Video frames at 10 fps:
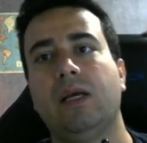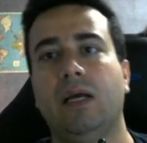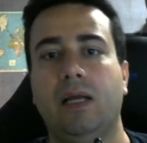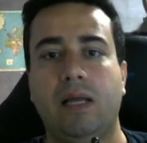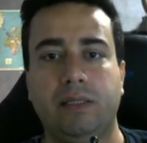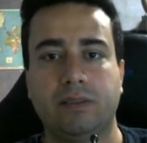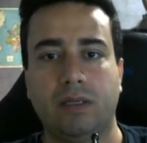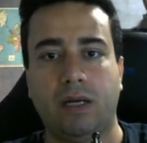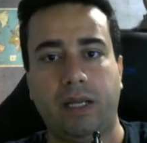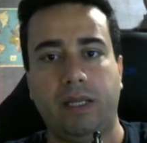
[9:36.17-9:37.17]
And
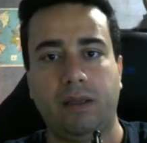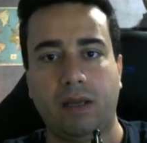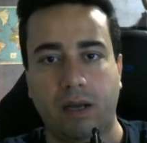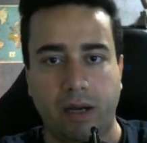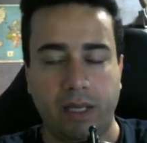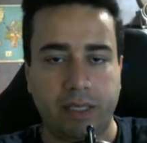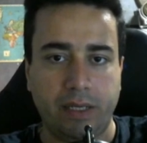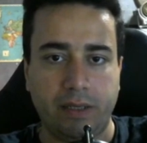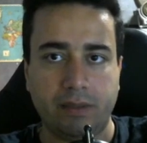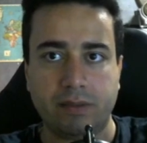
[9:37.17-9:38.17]
I
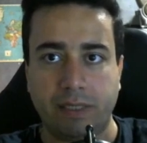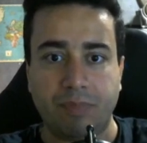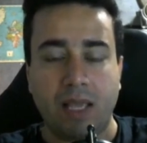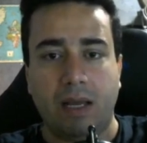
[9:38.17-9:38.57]
can see.